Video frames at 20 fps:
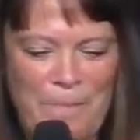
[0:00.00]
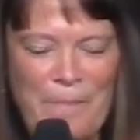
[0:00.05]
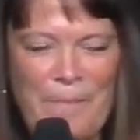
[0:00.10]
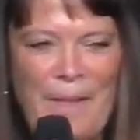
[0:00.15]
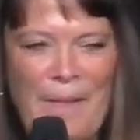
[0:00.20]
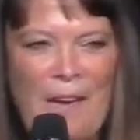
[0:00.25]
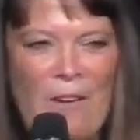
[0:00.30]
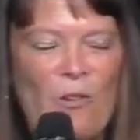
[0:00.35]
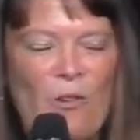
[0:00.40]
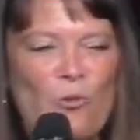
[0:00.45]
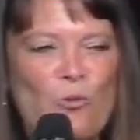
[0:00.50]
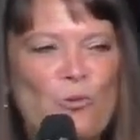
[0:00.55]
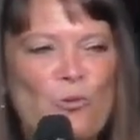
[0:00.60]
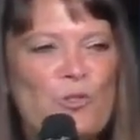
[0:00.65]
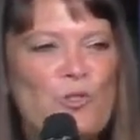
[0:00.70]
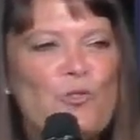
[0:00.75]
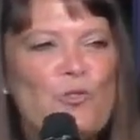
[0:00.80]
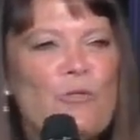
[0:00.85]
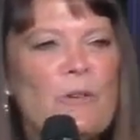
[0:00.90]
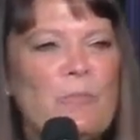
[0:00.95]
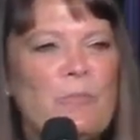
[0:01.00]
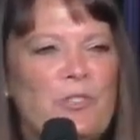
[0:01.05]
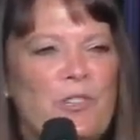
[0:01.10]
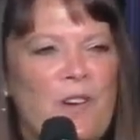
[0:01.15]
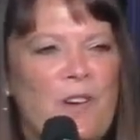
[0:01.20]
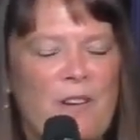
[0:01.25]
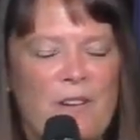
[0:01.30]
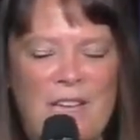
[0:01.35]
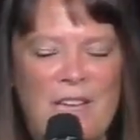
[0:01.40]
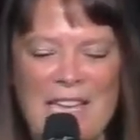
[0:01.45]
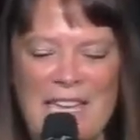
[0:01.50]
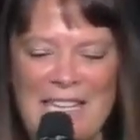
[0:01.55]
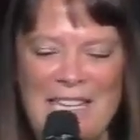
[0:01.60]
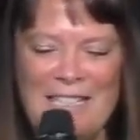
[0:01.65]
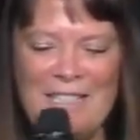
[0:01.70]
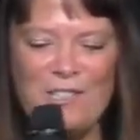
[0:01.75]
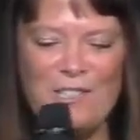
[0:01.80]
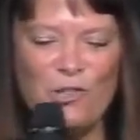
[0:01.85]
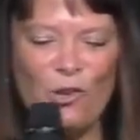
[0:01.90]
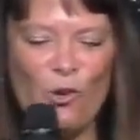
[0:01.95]
Now, all scripture
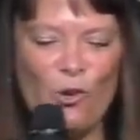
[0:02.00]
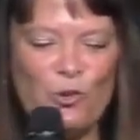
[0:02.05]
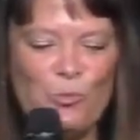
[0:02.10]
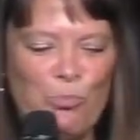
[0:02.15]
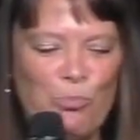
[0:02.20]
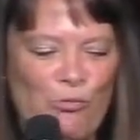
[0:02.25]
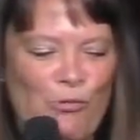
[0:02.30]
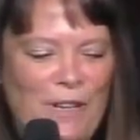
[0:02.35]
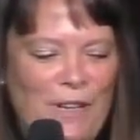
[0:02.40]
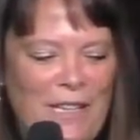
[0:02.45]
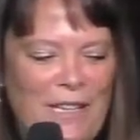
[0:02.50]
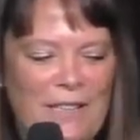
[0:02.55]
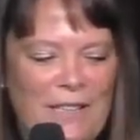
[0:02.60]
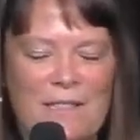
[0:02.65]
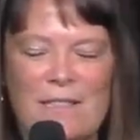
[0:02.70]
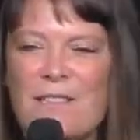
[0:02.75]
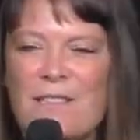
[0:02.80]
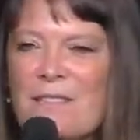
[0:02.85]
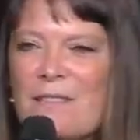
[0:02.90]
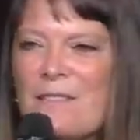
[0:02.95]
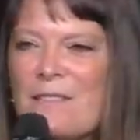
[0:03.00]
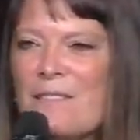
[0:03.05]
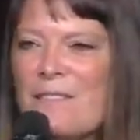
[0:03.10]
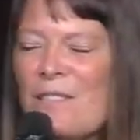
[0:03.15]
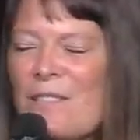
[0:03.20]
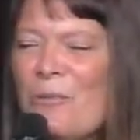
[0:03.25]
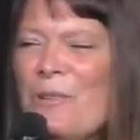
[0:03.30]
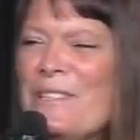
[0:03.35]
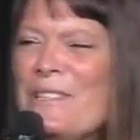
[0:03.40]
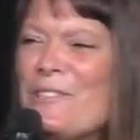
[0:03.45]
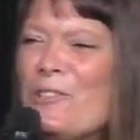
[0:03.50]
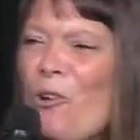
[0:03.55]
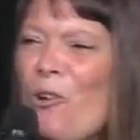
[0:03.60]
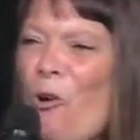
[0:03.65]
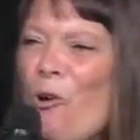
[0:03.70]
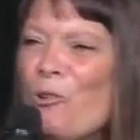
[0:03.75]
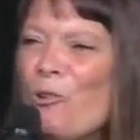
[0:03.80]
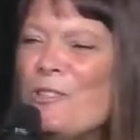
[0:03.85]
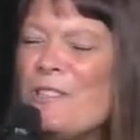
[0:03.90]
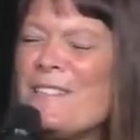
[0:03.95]
is God-breathed, so it's
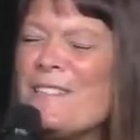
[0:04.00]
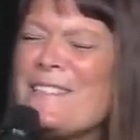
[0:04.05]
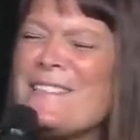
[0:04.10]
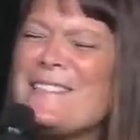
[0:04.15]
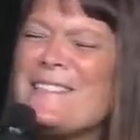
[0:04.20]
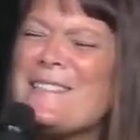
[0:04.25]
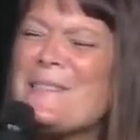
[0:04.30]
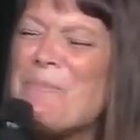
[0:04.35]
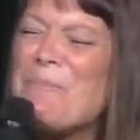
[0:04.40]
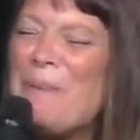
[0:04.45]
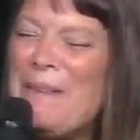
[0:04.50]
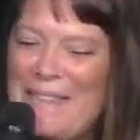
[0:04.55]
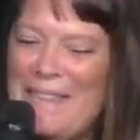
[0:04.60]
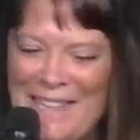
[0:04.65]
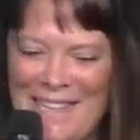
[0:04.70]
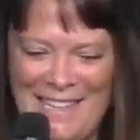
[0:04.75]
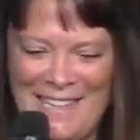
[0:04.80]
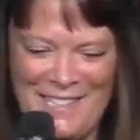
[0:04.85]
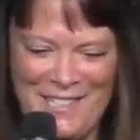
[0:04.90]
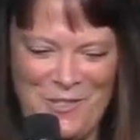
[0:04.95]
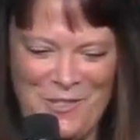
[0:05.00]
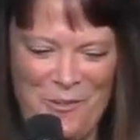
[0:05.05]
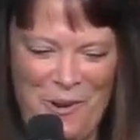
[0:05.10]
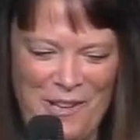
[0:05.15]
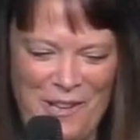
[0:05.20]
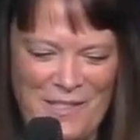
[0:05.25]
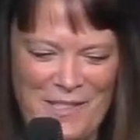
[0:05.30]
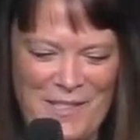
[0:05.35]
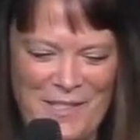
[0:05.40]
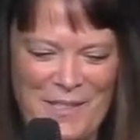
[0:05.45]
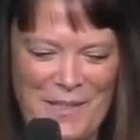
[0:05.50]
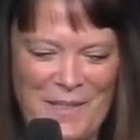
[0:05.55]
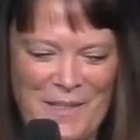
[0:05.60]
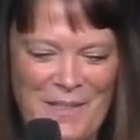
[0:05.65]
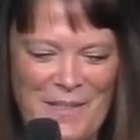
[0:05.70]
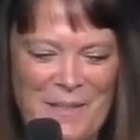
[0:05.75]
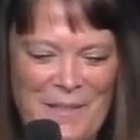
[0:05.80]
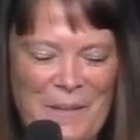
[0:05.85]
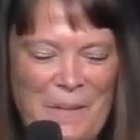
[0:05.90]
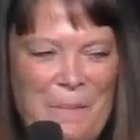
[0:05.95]
God speaking to us.
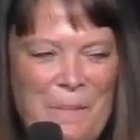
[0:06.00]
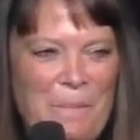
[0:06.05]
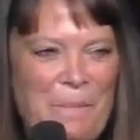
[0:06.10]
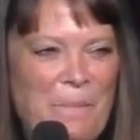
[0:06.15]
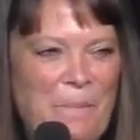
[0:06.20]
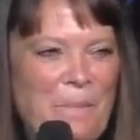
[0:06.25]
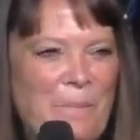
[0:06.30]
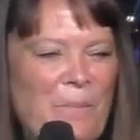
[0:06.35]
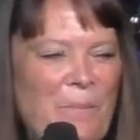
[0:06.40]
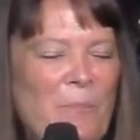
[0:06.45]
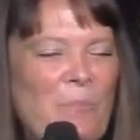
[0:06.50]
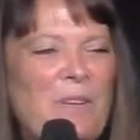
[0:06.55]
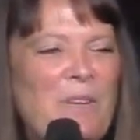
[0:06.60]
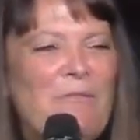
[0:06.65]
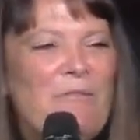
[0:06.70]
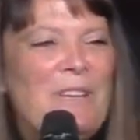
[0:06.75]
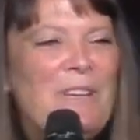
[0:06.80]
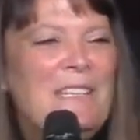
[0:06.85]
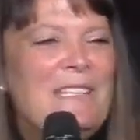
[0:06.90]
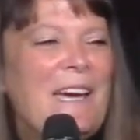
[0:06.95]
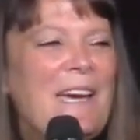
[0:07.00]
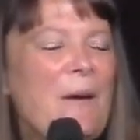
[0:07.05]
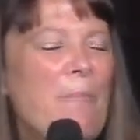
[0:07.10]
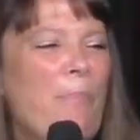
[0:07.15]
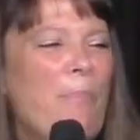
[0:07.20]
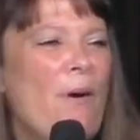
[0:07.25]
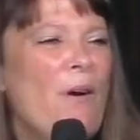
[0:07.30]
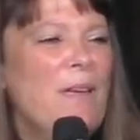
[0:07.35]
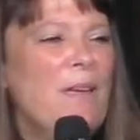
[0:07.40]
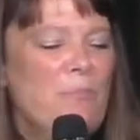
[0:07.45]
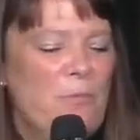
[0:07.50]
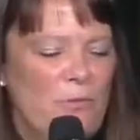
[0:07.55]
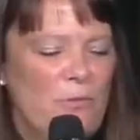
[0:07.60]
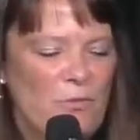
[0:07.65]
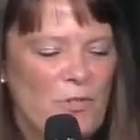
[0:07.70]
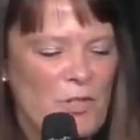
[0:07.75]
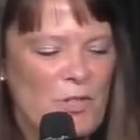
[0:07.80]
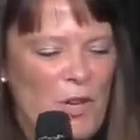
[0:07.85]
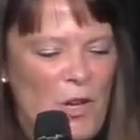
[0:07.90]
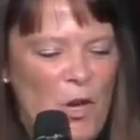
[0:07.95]
When we read our
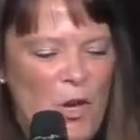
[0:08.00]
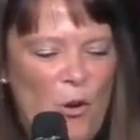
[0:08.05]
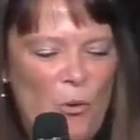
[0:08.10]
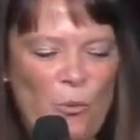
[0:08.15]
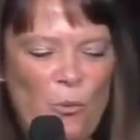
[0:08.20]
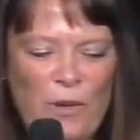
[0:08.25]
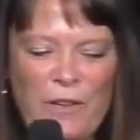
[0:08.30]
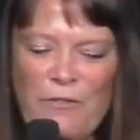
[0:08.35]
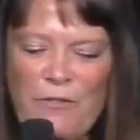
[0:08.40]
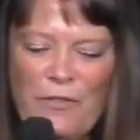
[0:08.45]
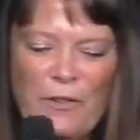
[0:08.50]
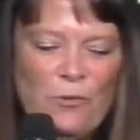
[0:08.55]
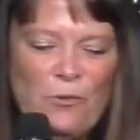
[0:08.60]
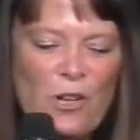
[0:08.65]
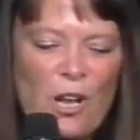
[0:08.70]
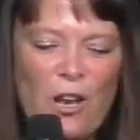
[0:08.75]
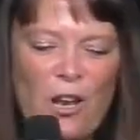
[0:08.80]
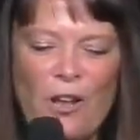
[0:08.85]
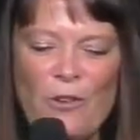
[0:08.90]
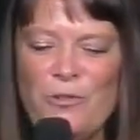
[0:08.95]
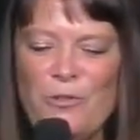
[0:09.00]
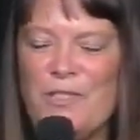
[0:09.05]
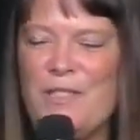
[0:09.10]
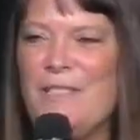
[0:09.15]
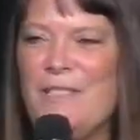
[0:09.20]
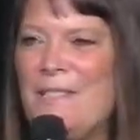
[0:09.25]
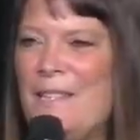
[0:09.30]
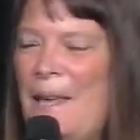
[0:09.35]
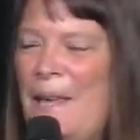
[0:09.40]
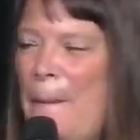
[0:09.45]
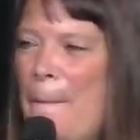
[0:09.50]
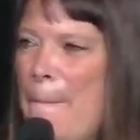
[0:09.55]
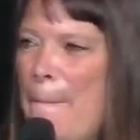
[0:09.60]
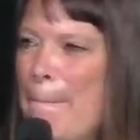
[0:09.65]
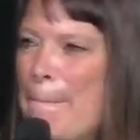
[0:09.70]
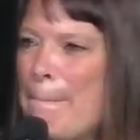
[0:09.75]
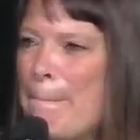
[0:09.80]
Bibles, we feel closer to him.